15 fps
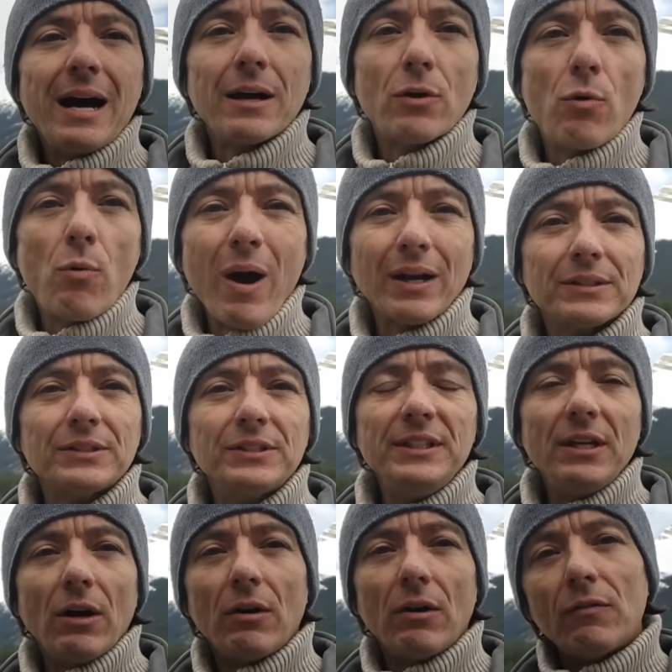
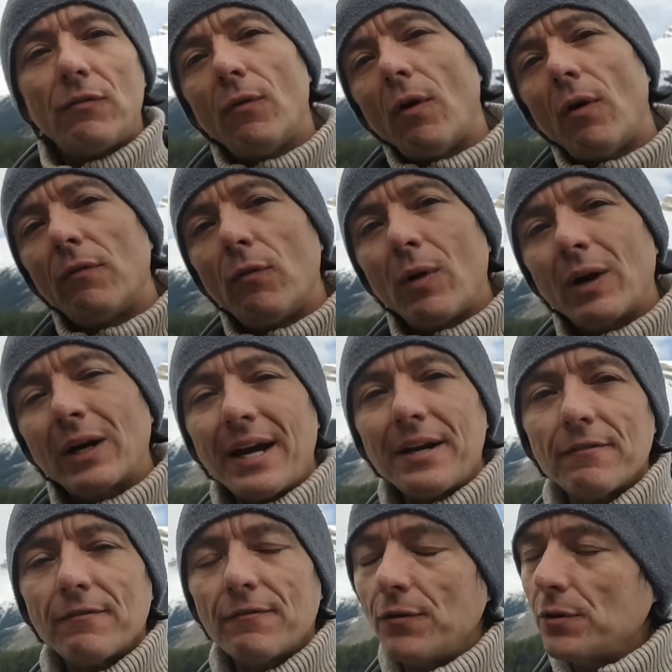quality of, of what
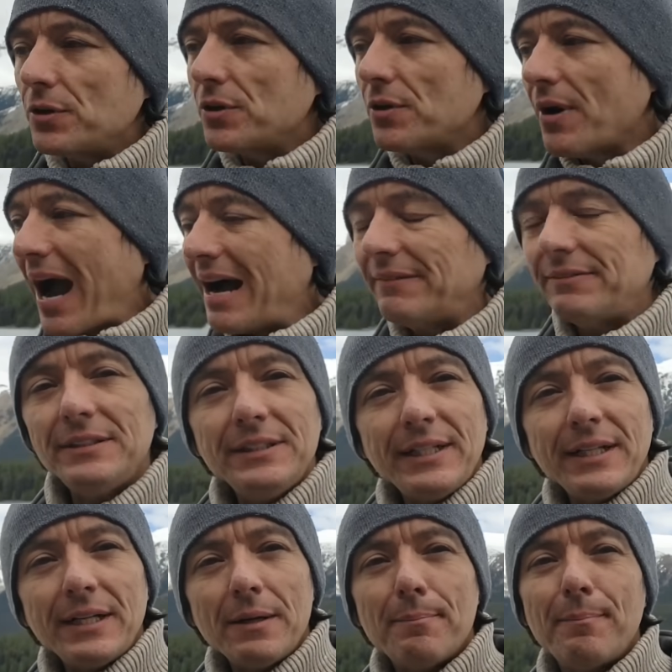kind of food you have in
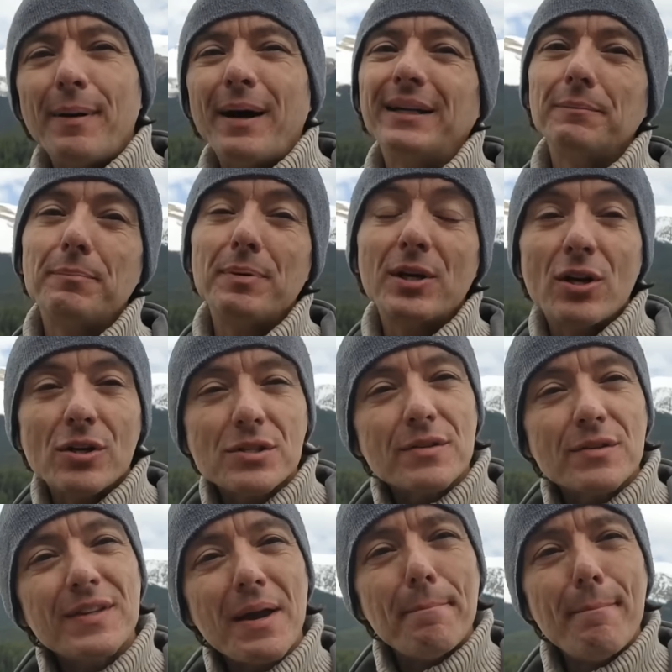there. But because
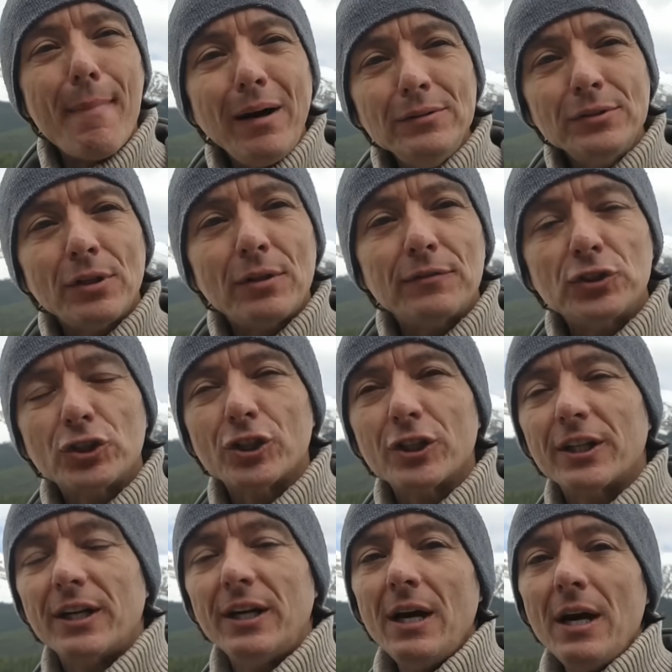of the amount of
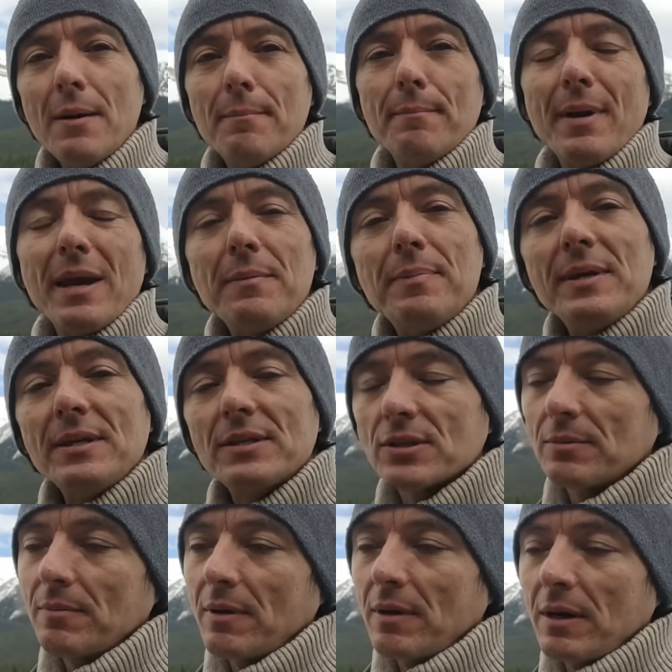sugar, maybe
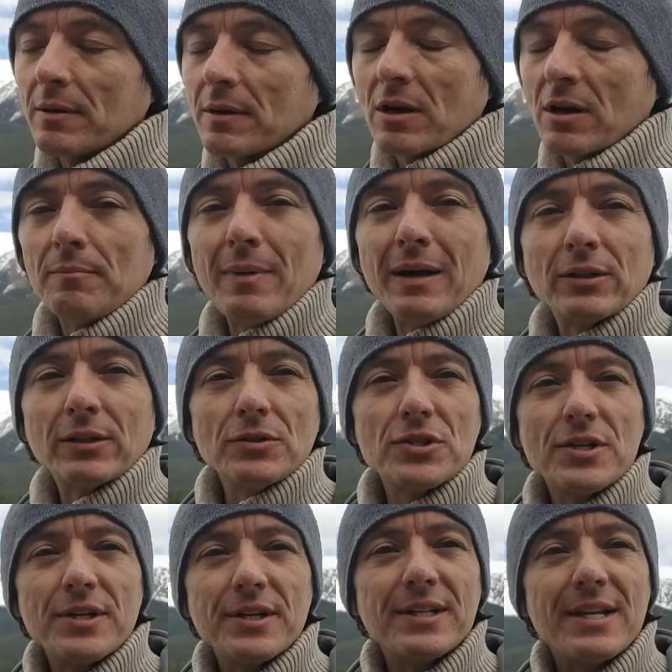some uh, might
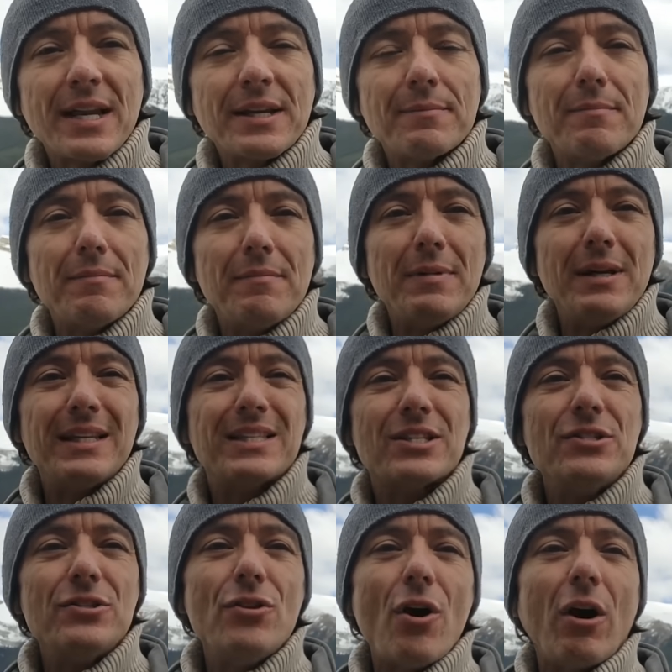consider that
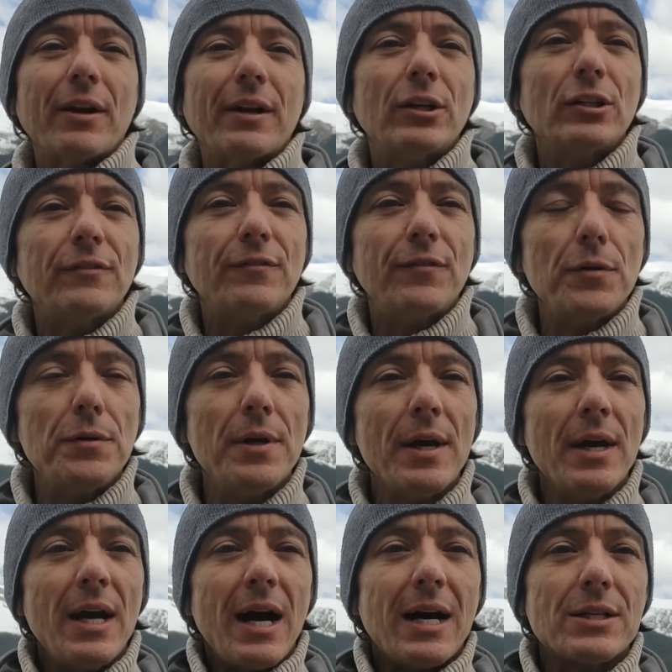it's not a good food
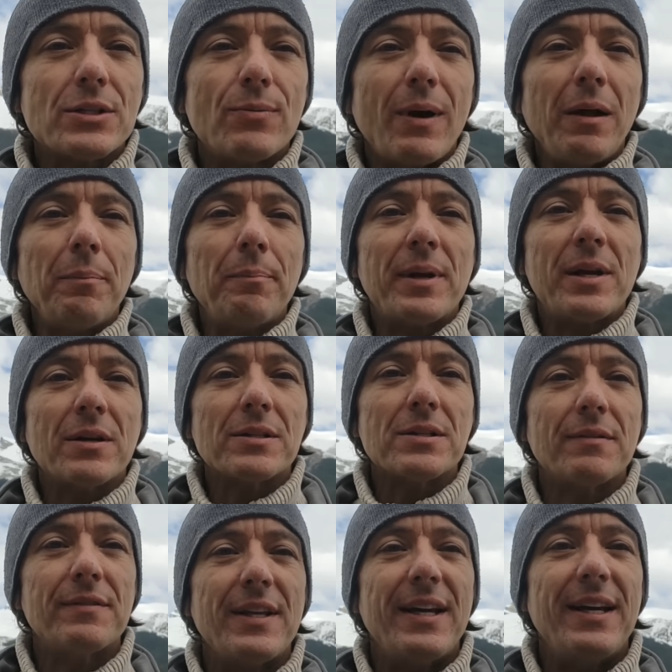as well because
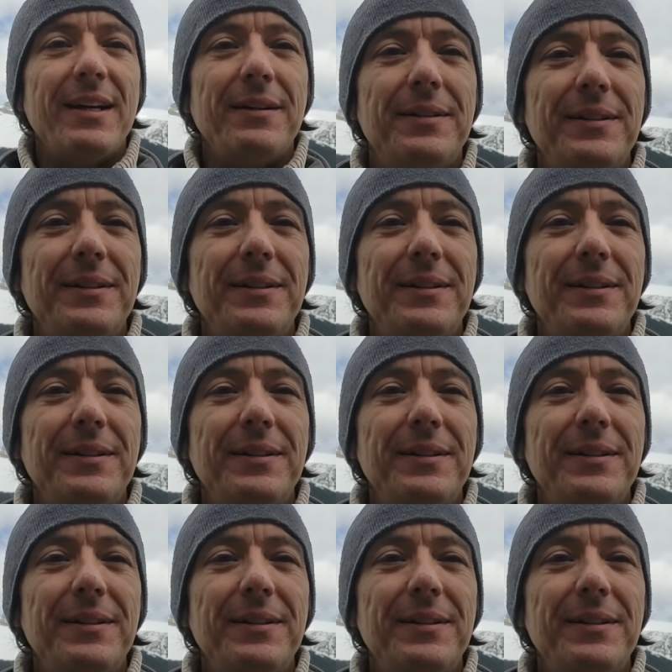of the,